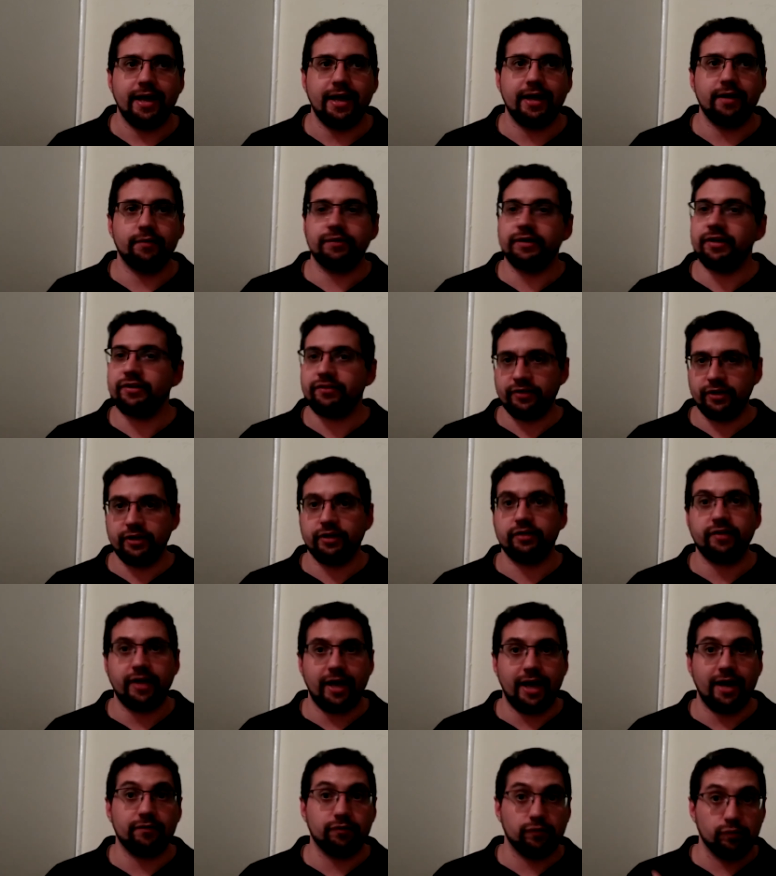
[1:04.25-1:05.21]
And we just need
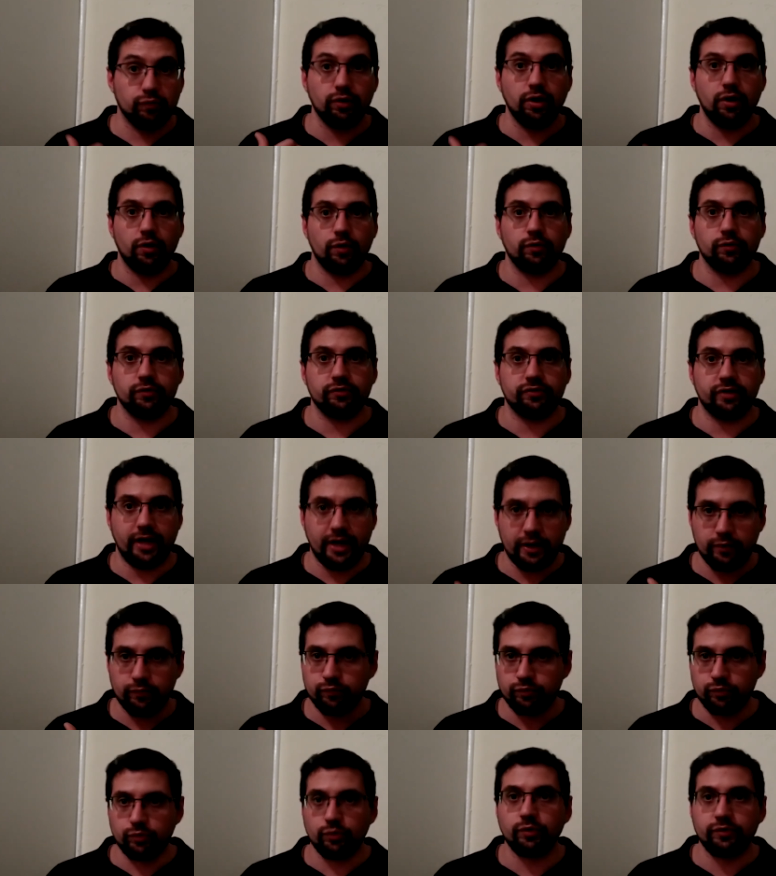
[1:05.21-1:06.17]
to have roles
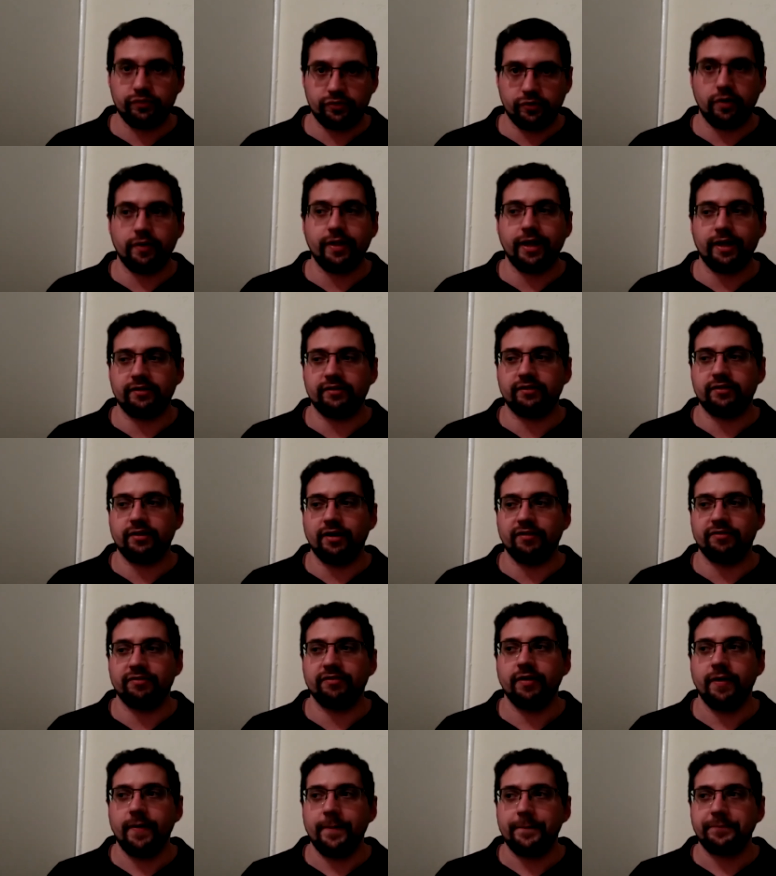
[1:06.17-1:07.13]
and rules and all that
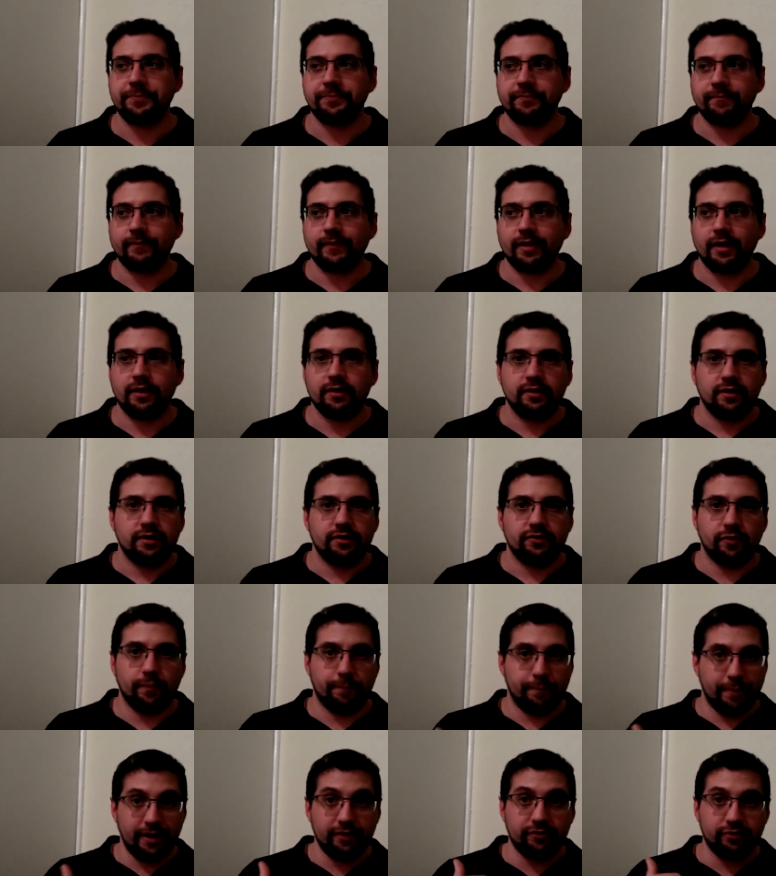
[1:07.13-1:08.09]
stuff. So
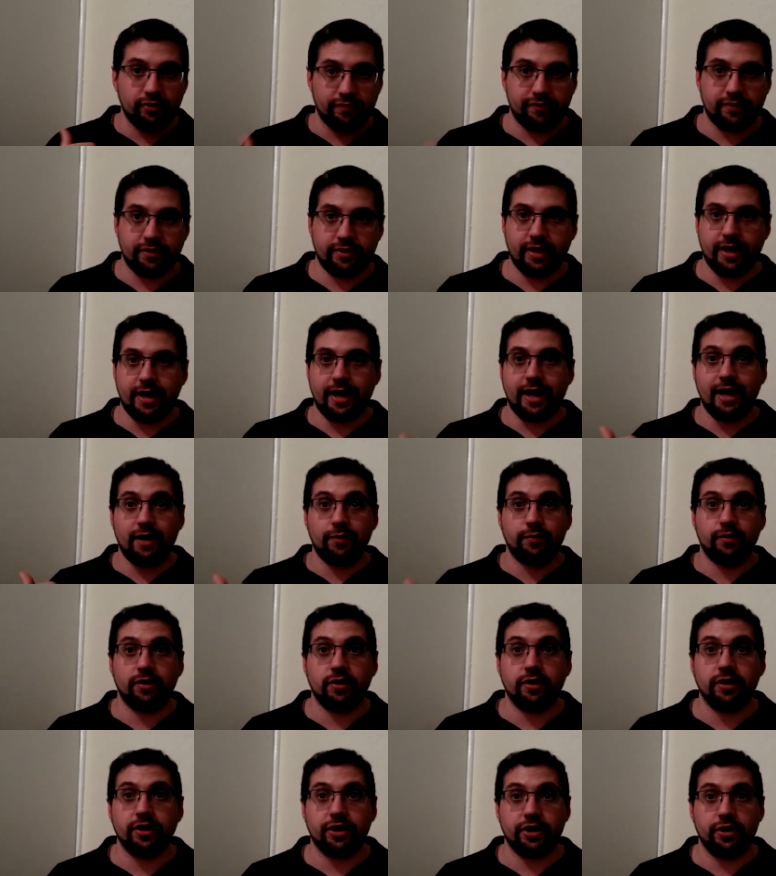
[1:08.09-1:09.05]
based off of that, I would
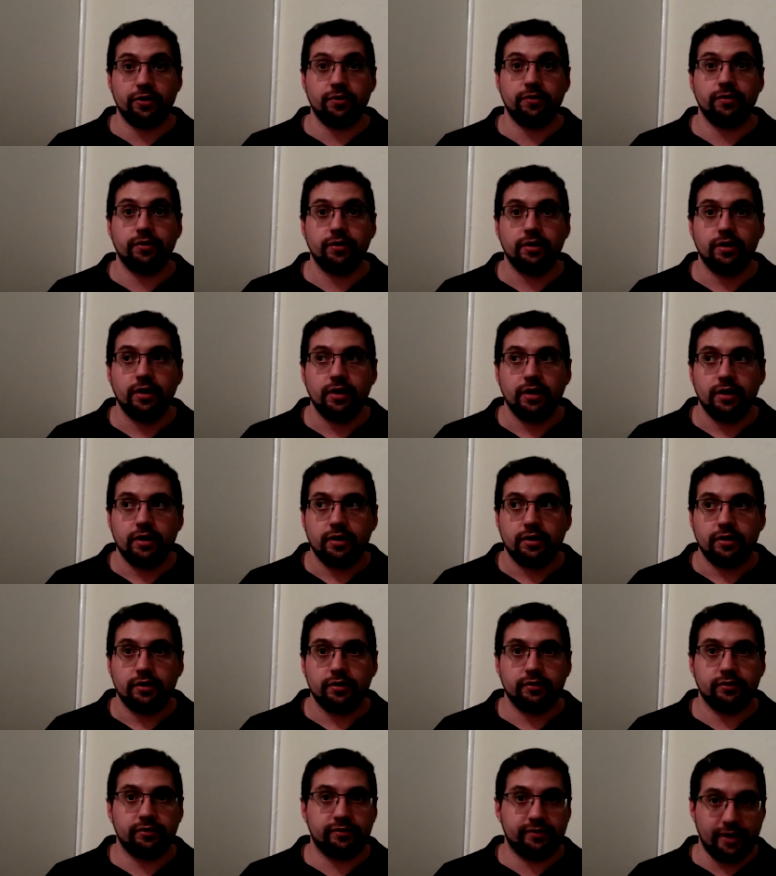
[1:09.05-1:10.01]
argue
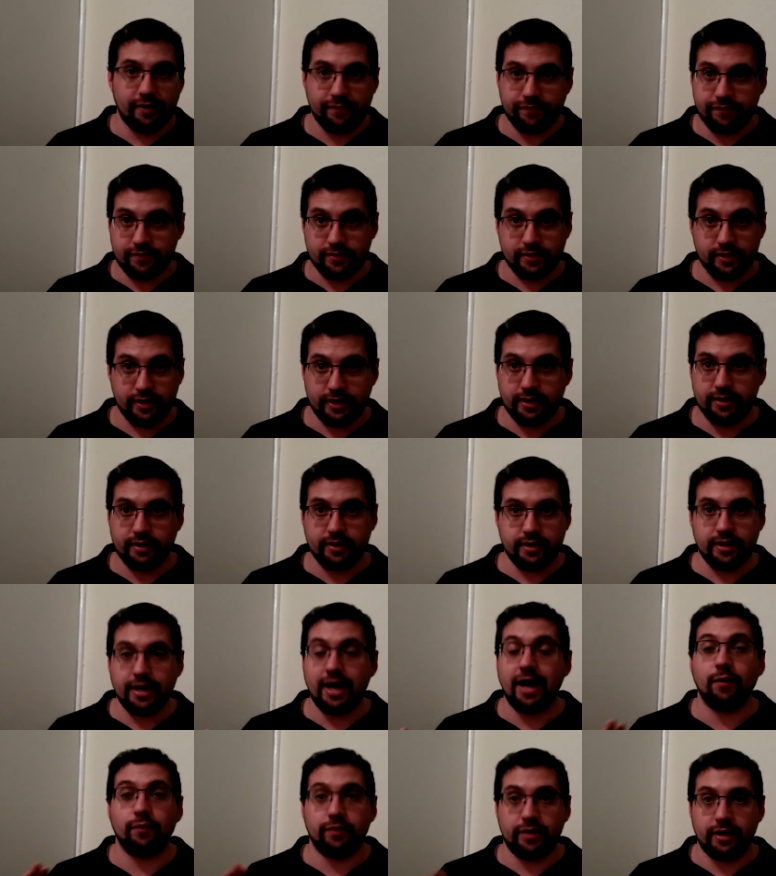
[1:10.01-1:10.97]
definitely
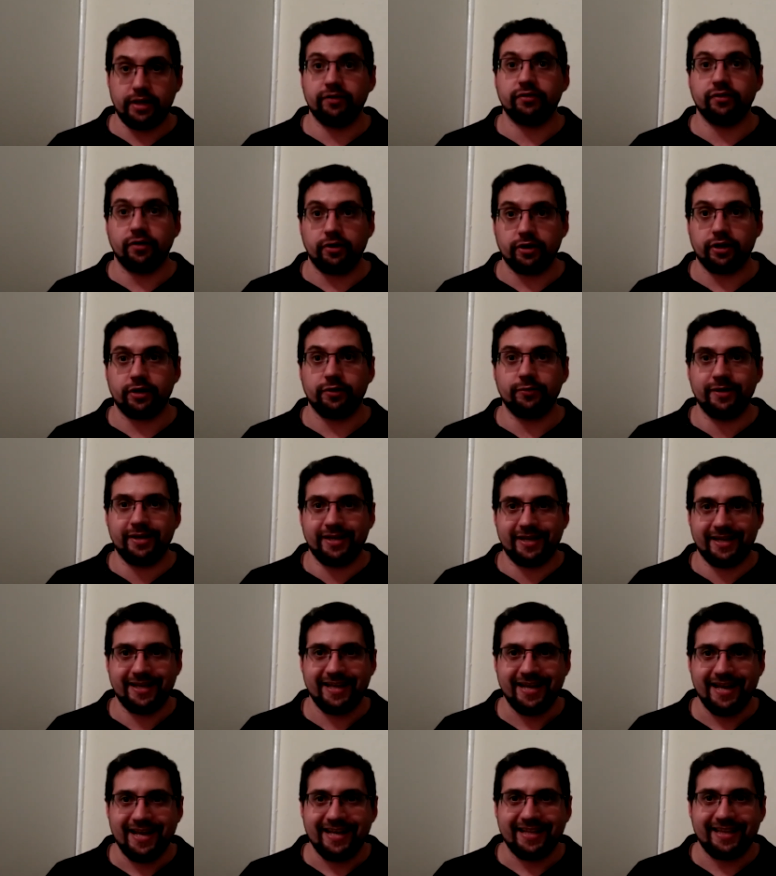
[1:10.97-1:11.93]
not what he's
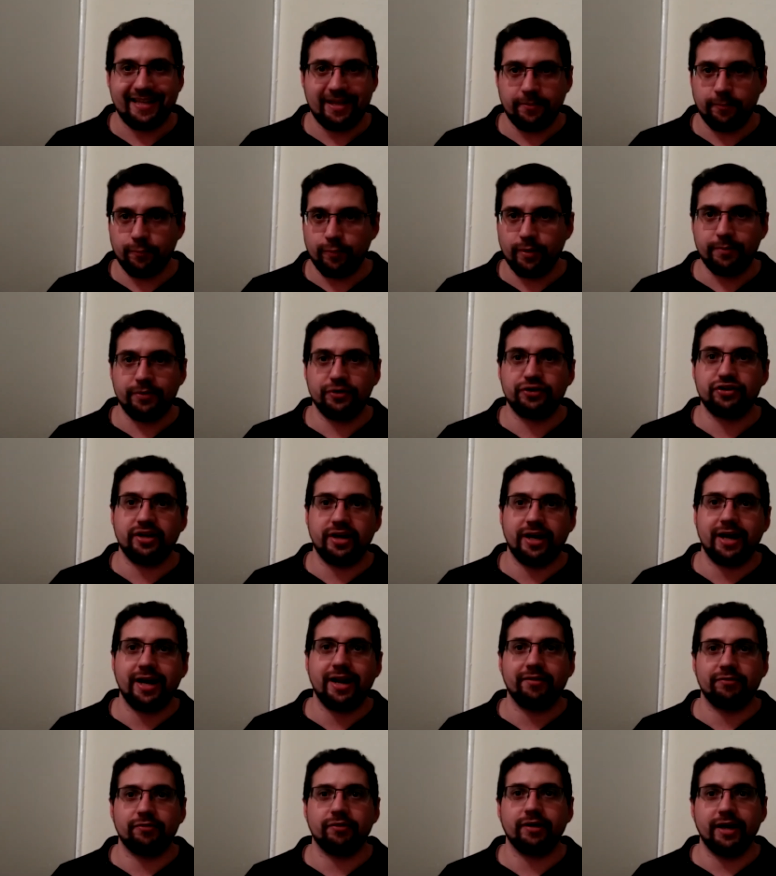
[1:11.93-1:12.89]
arguing, that women should not
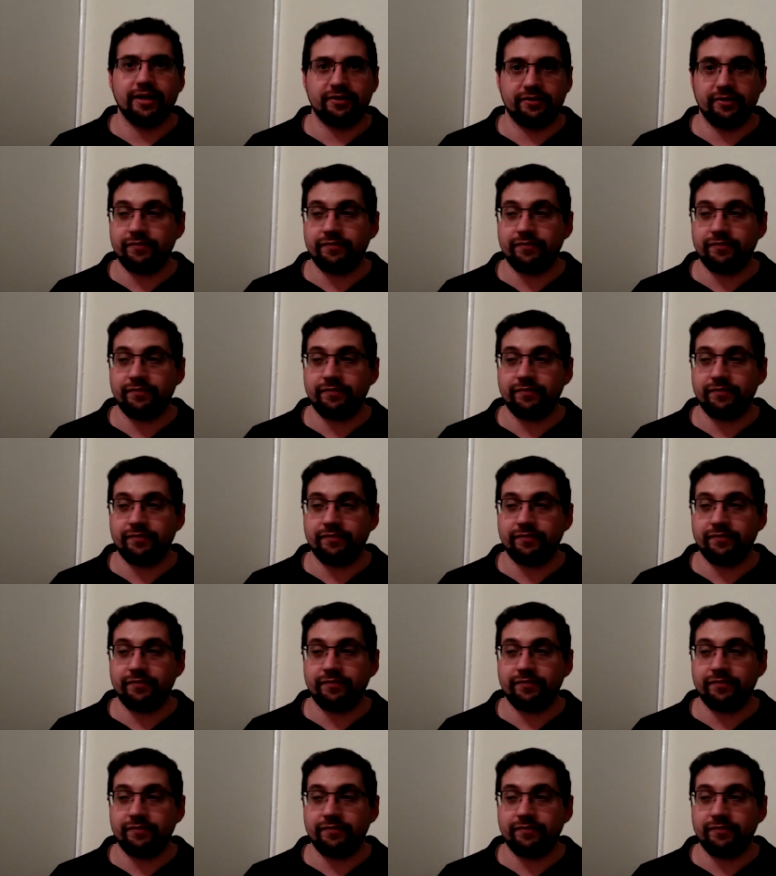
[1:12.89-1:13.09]
have rights.